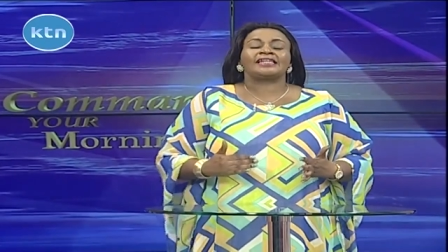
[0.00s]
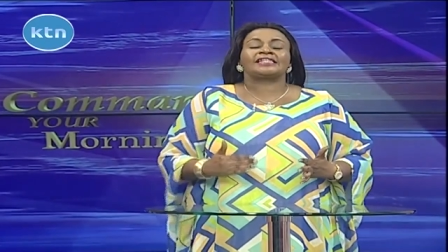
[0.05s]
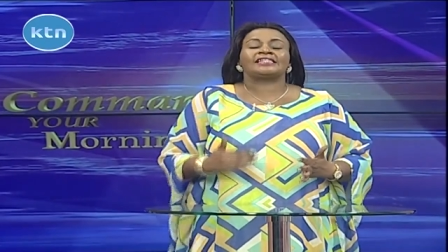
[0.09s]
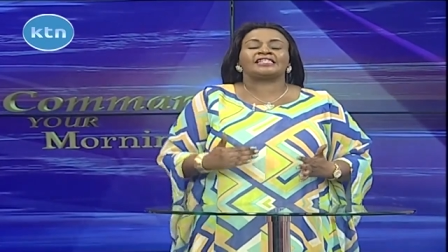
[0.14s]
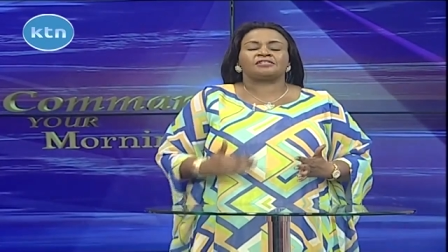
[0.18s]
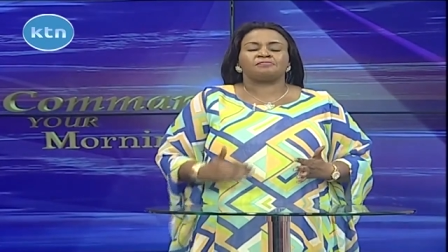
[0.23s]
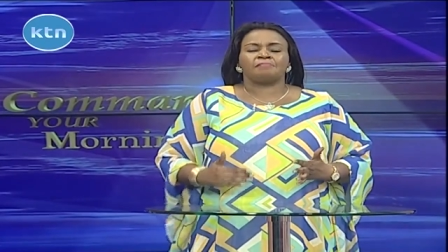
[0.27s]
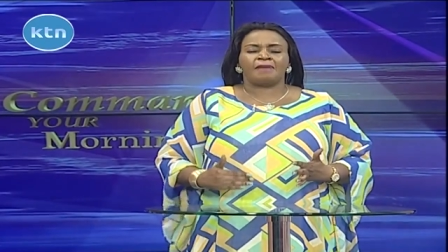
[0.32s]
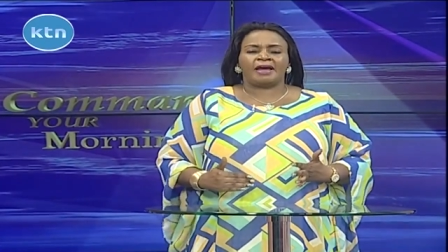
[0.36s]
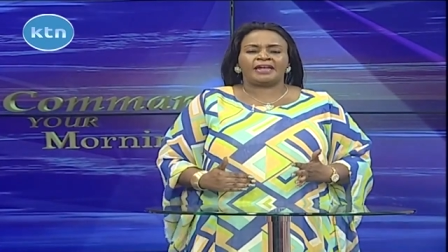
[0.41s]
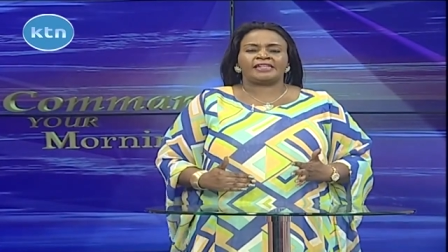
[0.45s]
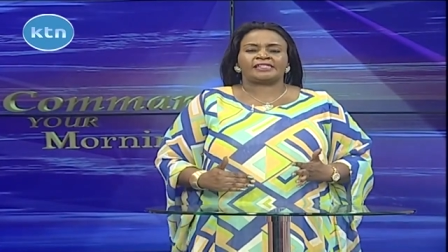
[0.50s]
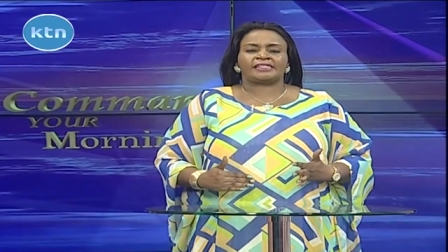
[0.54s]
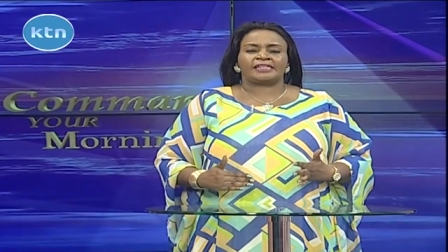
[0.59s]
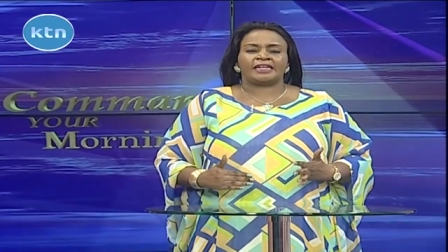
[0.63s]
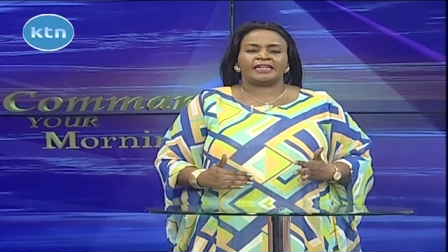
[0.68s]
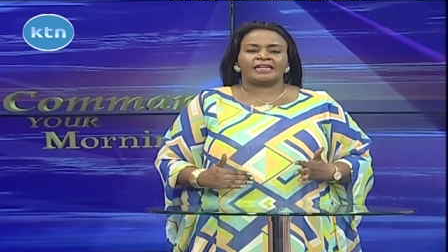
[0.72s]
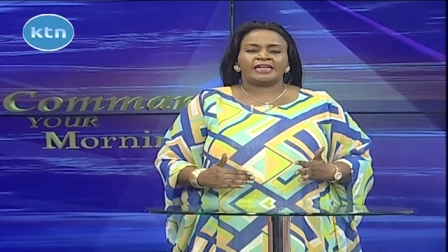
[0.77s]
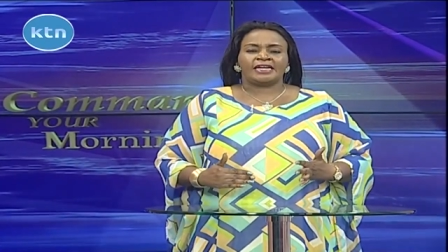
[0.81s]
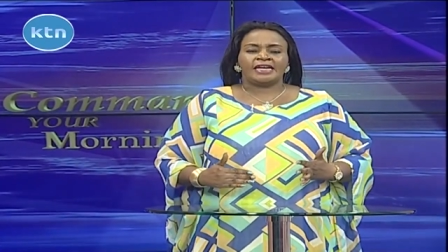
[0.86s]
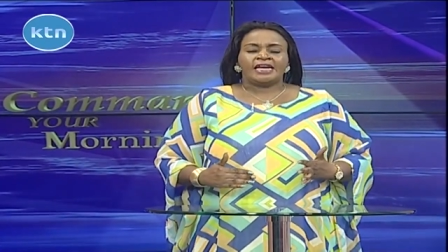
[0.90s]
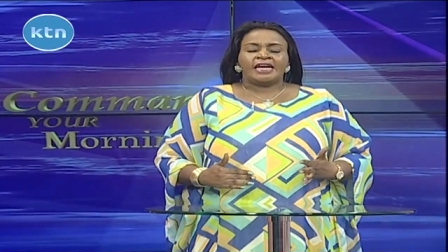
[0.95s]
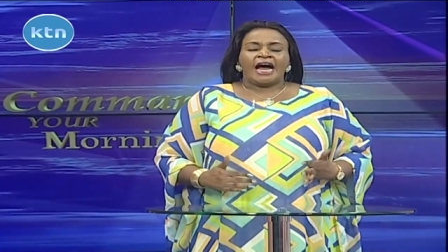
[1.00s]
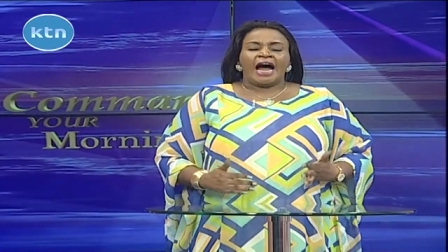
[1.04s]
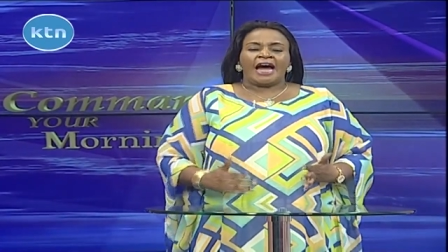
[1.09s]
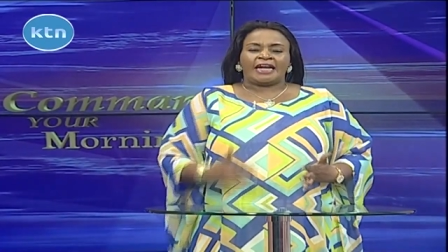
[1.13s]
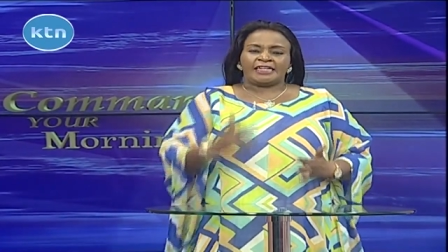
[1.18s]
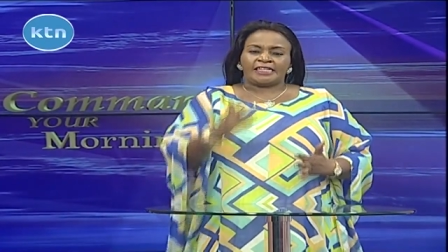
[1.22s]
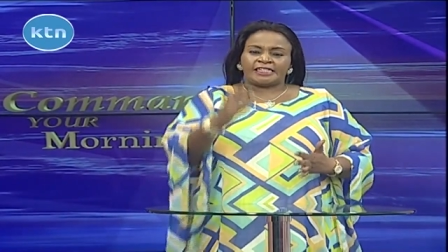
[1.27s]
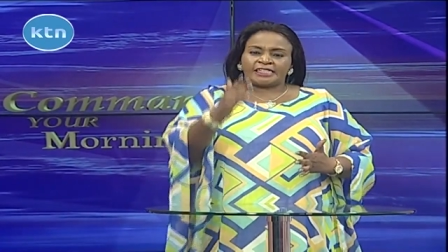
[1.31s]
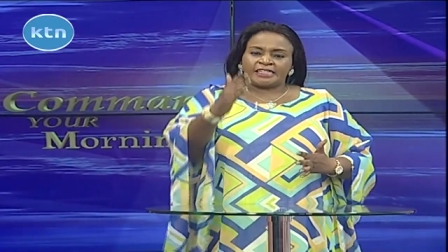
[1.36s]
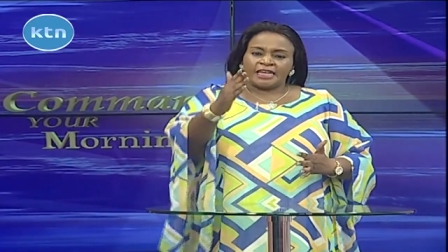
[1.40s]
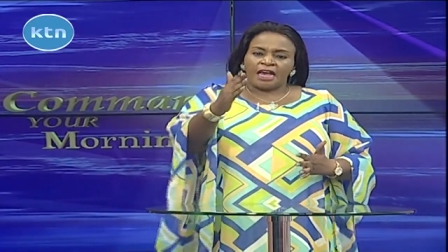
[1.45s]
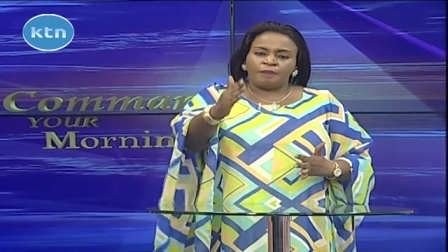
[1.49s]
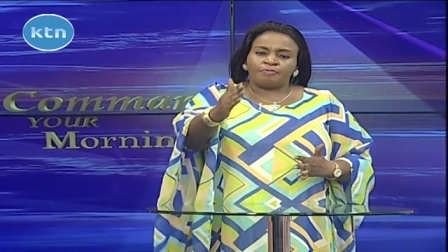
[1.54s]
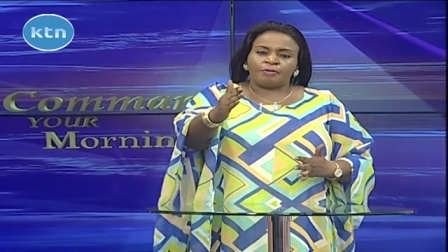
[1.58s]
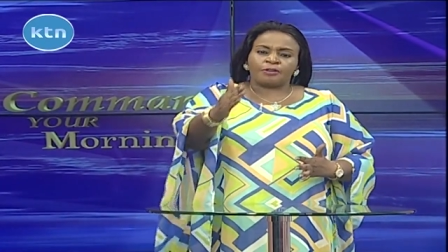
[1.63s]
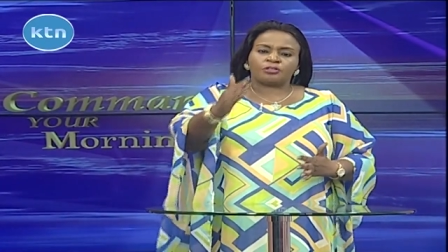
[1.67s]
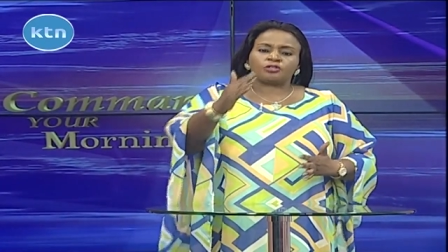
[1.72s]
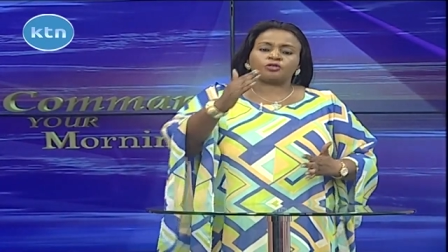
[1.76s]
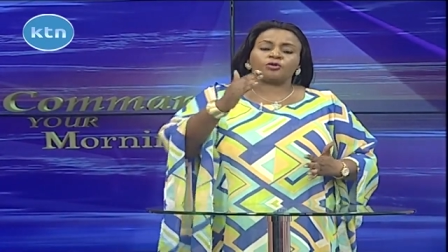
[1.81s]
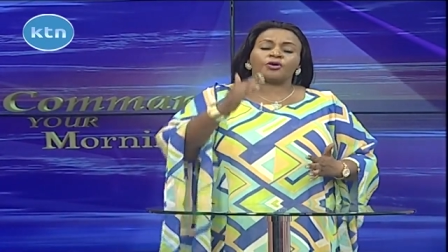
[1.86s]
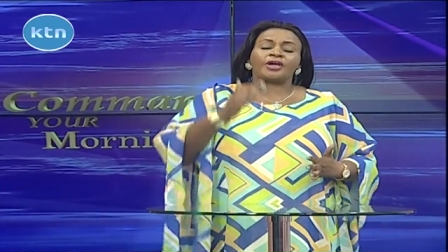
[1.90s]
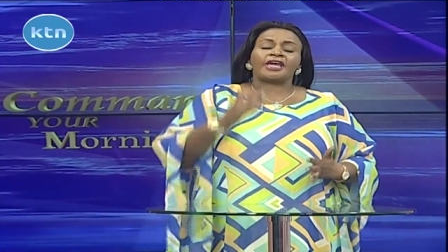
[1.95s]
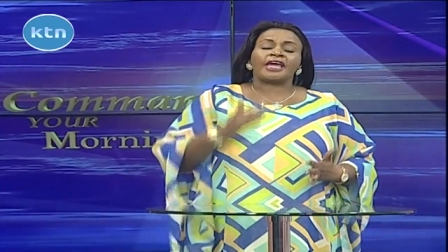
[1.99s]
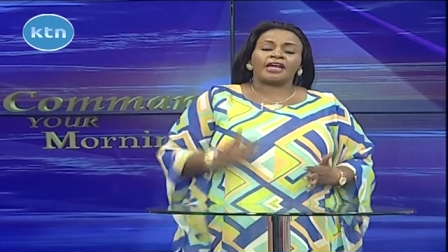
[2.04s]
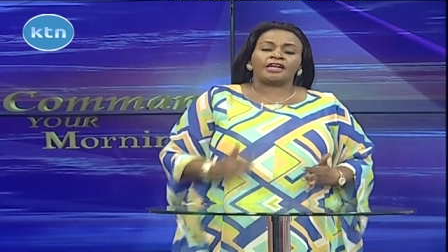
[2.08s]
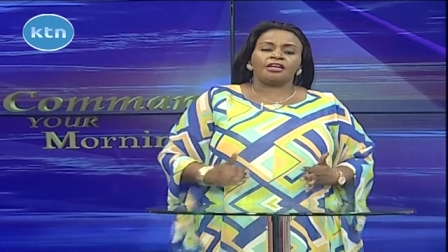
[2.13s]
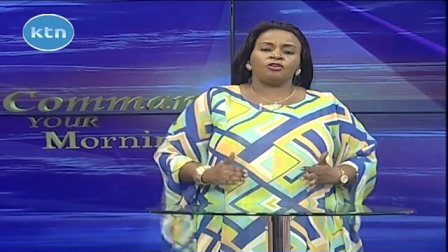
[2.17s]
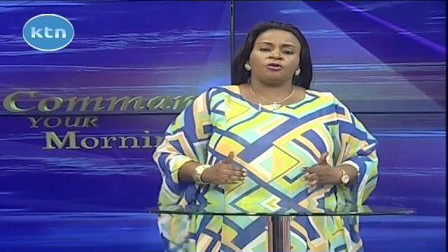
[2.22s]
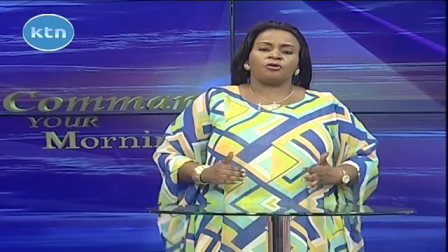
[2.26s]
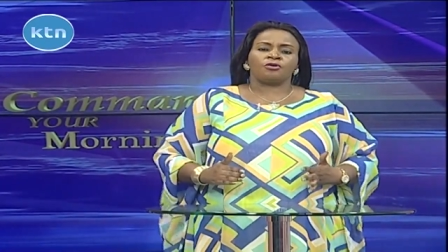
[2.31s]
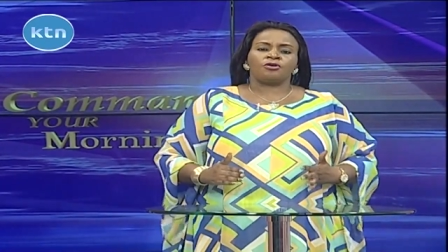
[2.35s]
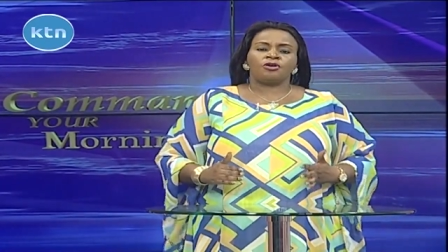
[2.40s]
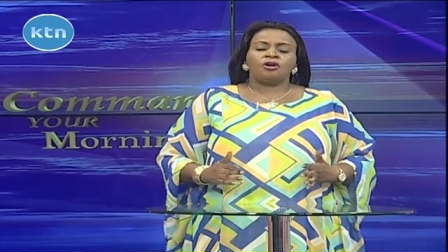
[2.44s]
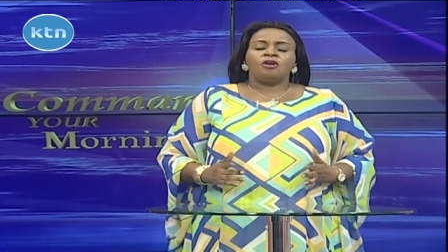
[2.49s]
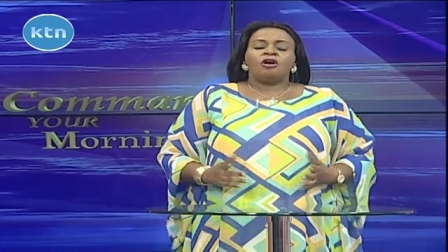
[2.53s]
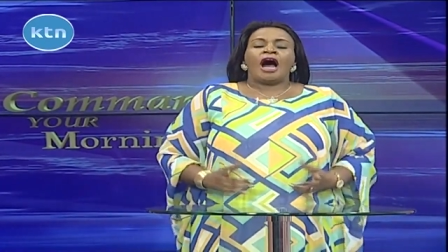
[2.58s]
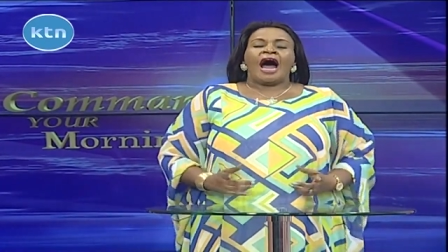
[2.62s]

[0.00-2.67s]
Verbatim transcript: it is medicine and it's able to heal you.